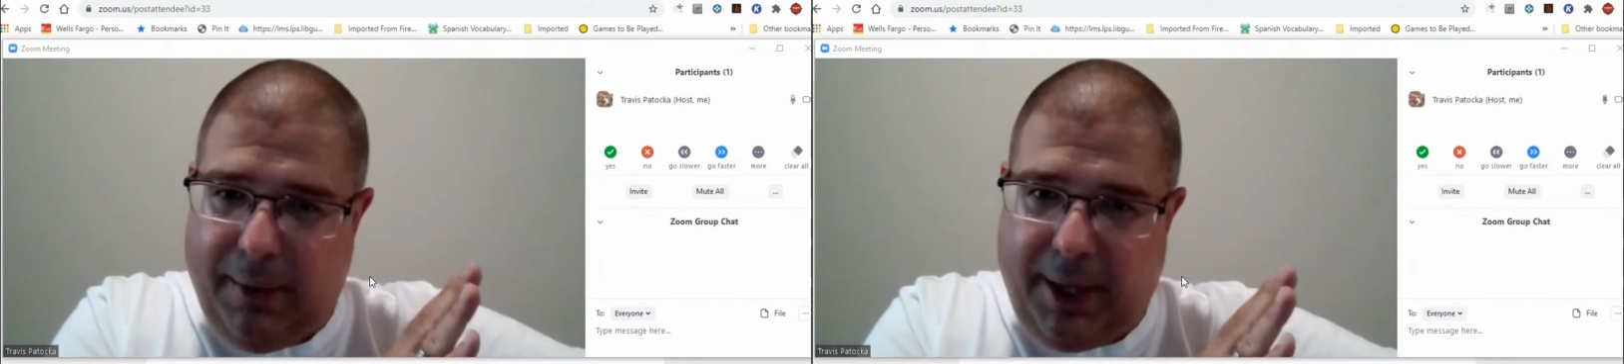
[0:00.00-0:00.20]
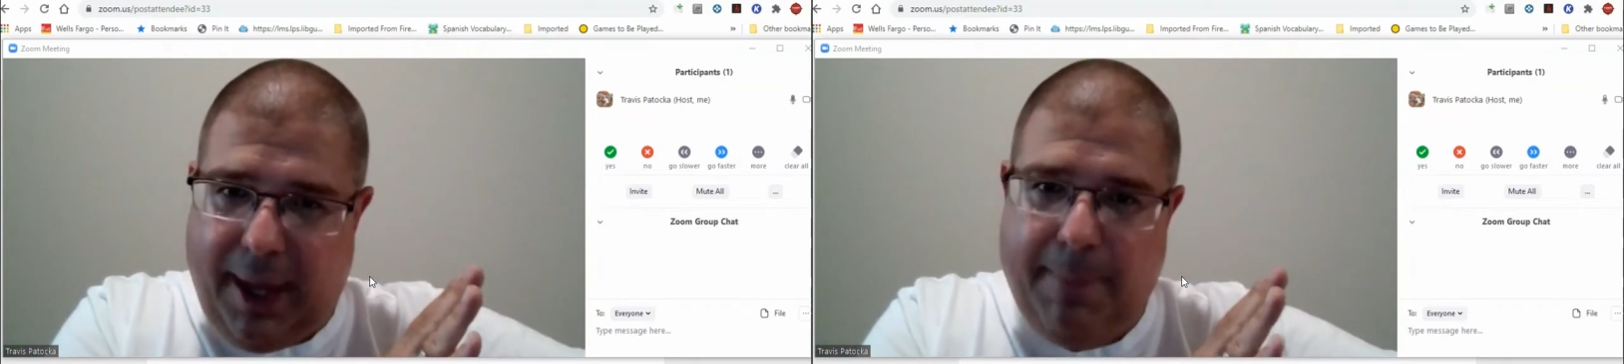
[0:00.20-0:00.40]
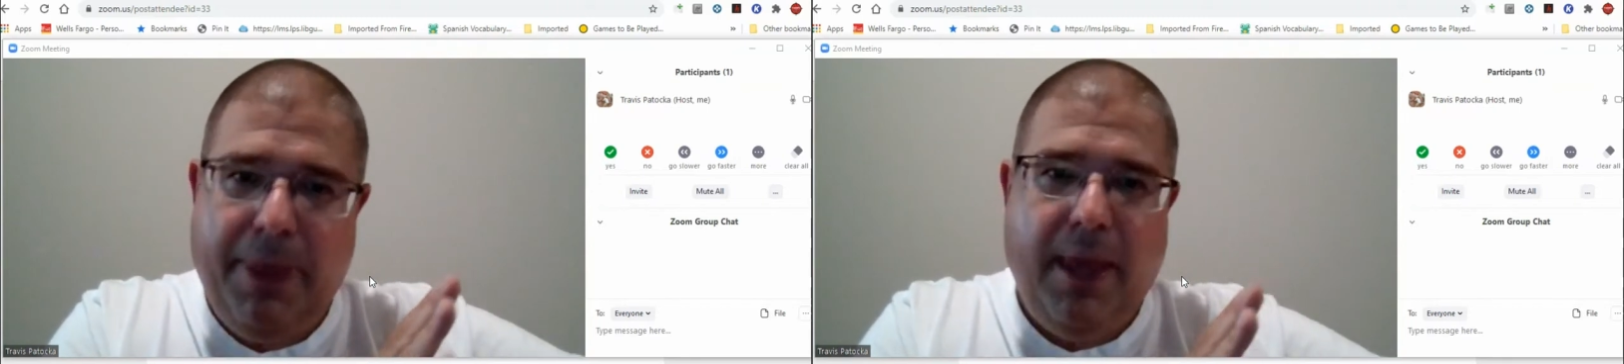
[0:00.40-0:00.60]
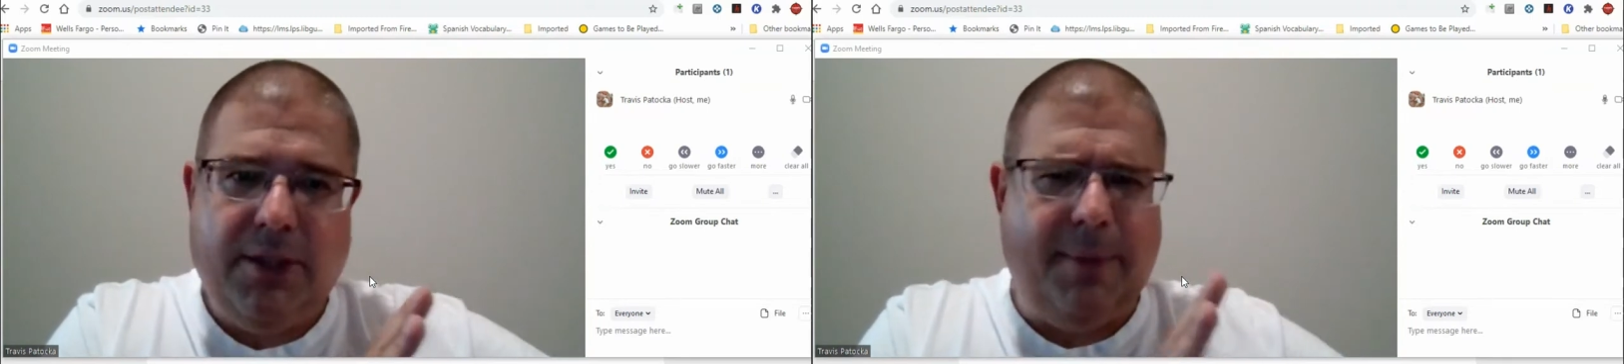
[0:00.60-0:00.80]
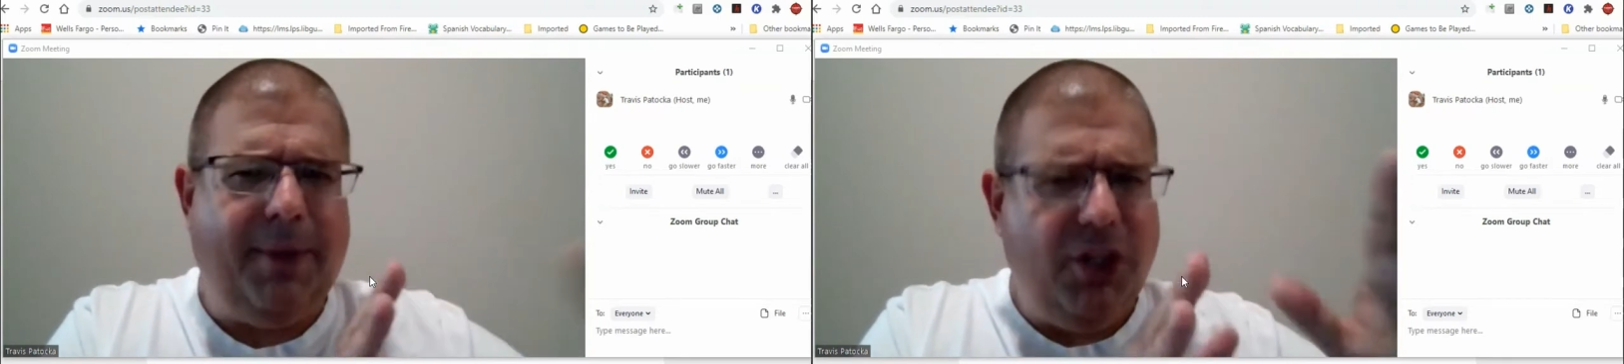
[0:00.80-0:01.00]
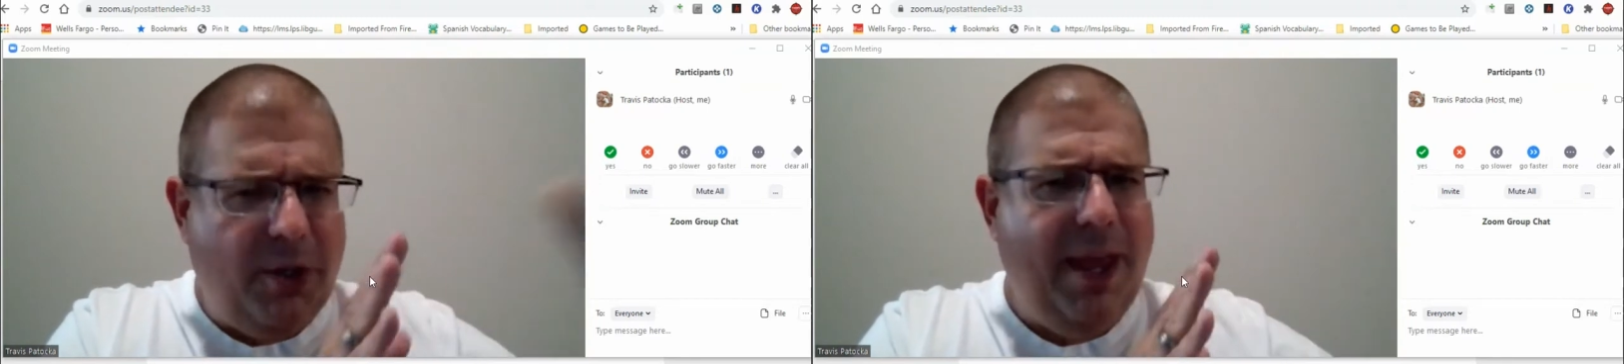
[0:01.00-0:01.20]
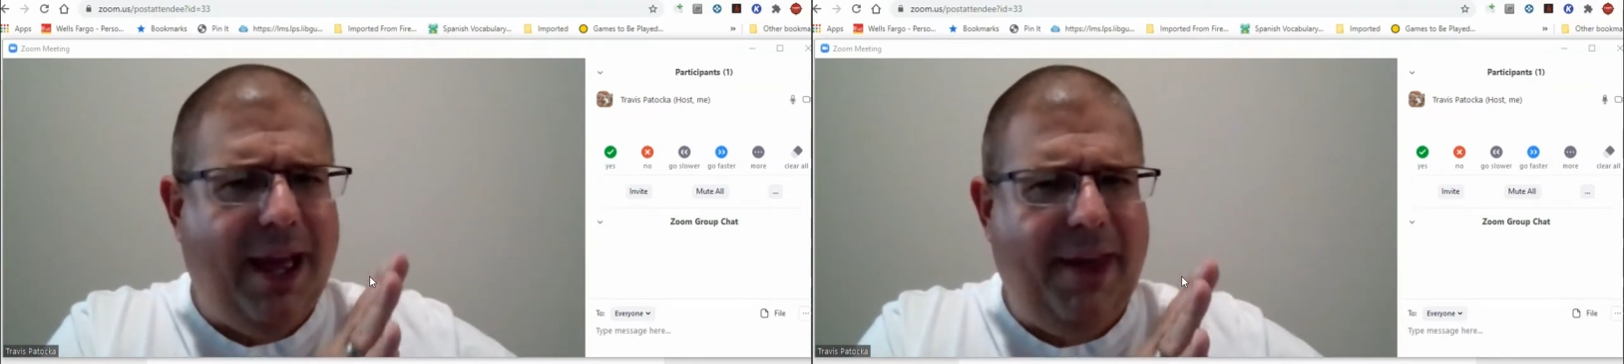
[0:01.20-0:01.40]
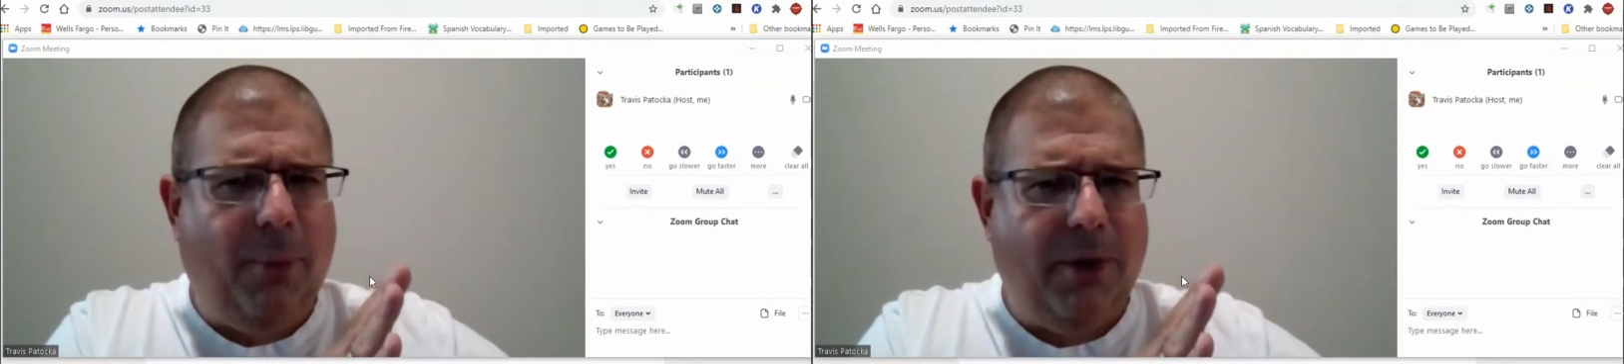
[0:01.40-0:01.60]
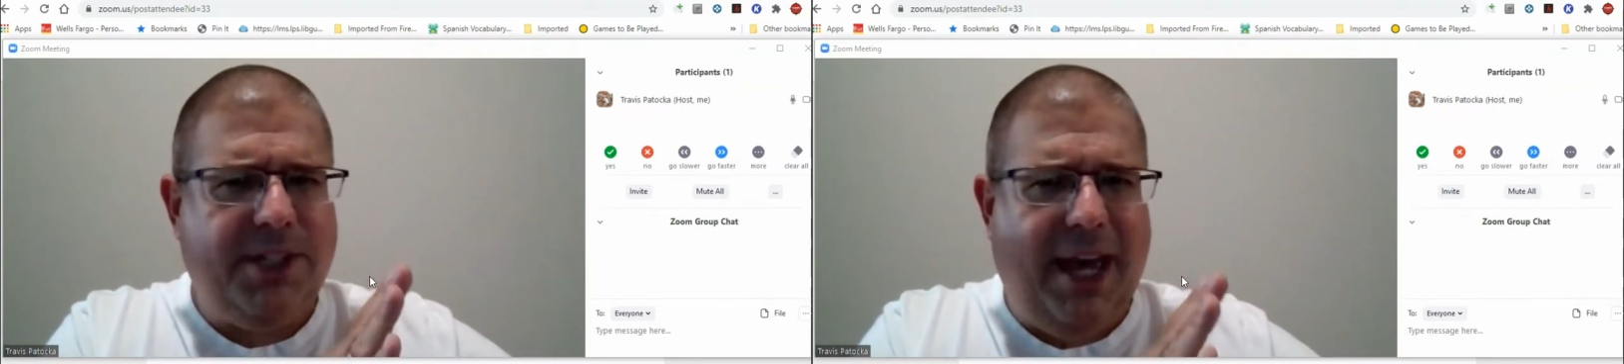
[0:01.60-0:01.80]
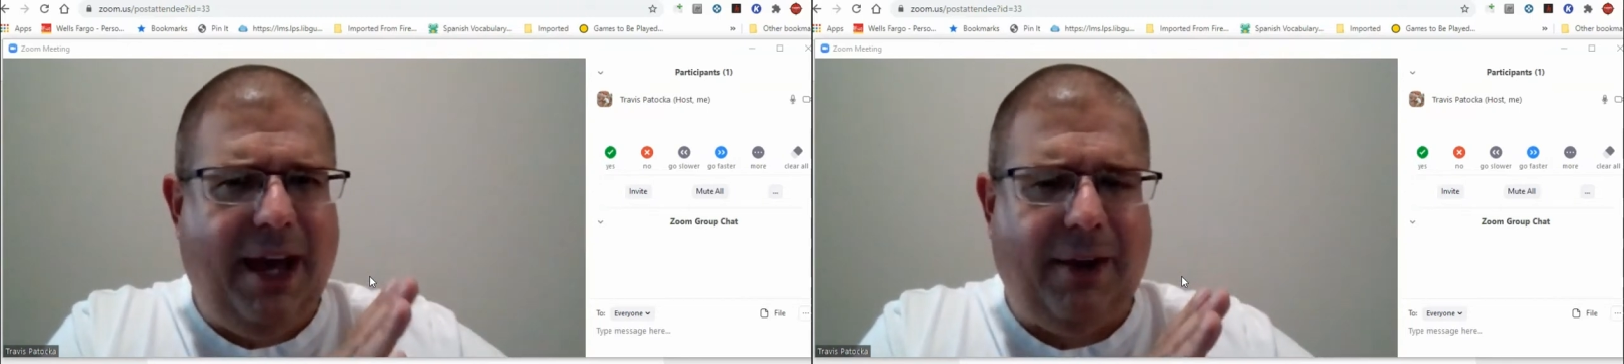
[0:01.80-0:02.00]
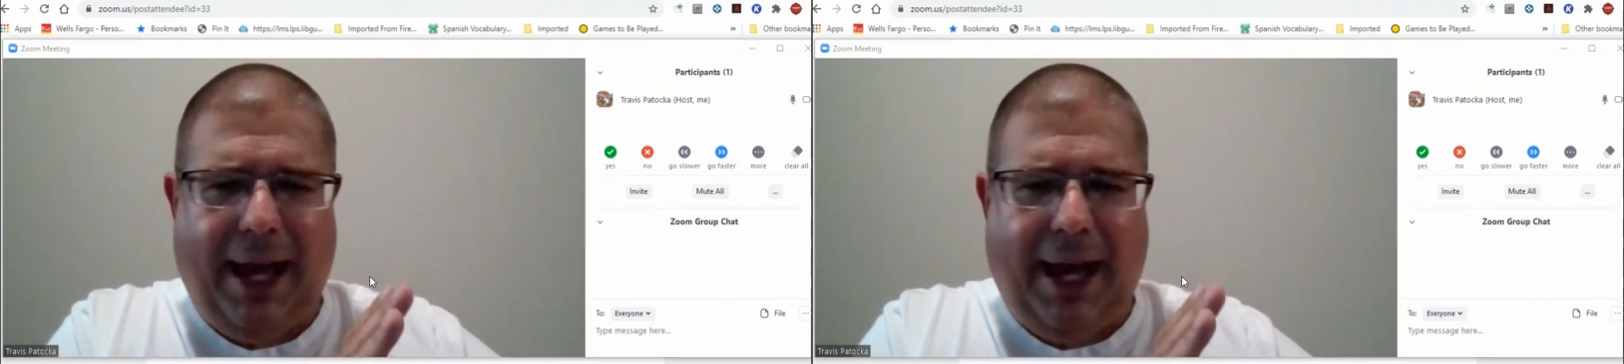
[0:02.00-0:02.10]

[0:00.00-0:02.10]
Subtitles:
Okay, so I'm going to show you how that works out.